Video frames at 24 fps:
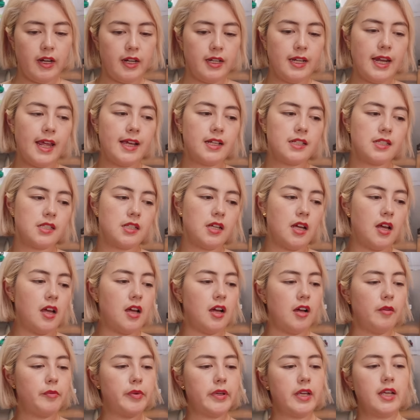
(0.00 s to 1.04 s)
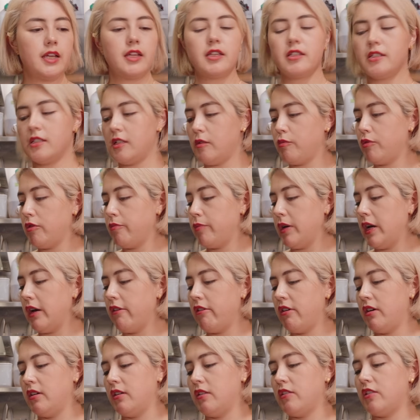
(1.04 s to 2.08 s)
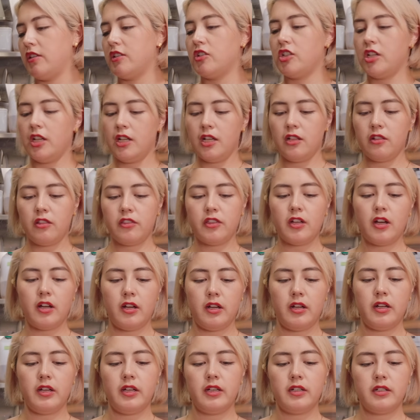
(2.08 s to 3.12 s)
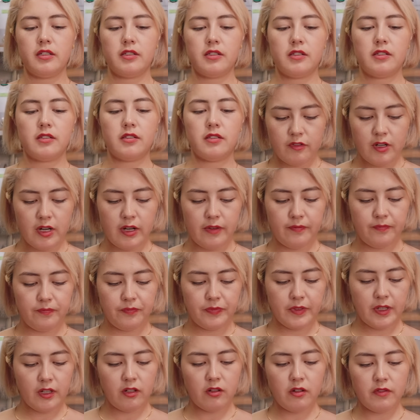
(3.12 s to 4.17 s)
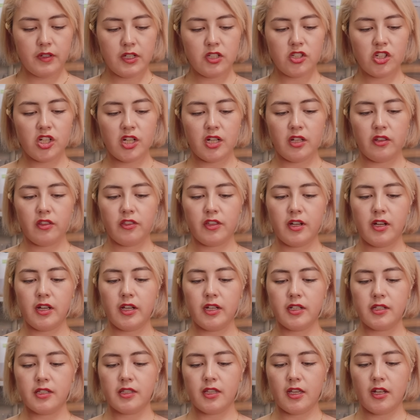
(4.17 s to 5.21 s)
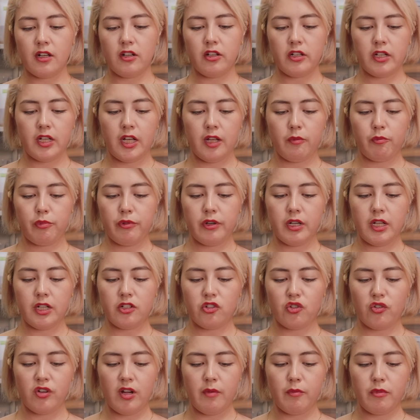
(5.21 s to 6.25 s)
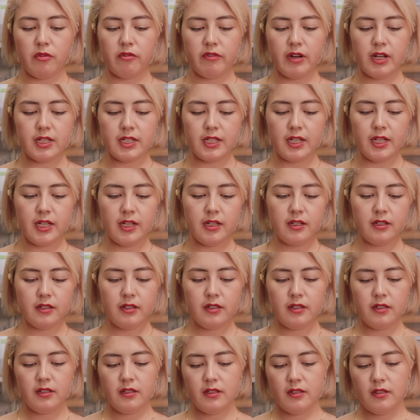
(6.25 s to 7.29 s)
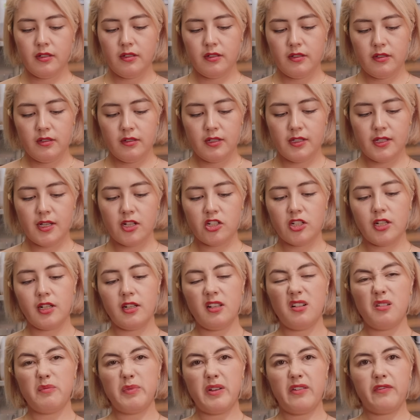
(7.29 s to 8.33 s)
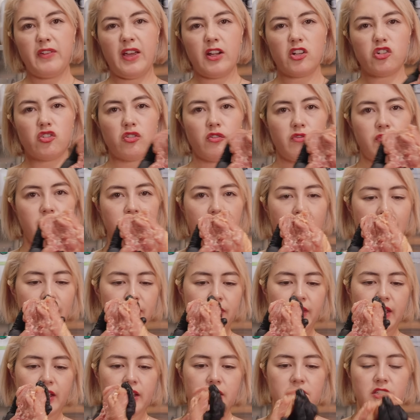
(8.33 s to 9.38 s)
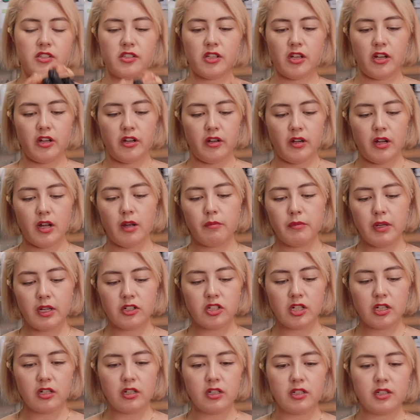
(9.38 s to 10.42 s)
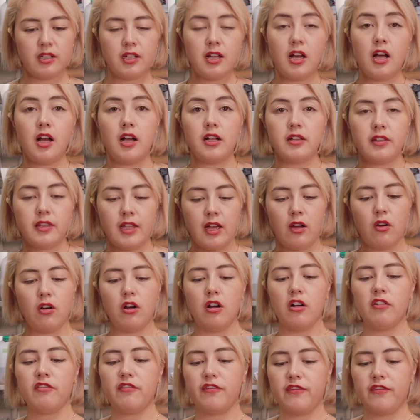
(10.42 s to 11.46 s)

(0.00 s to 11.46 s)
next up is preparing the chicken thighs. Right, I got these chicken thighs. They're looking pretty trim already. There's actually a little bit of extra fat there, so I'm actually going to cut that off.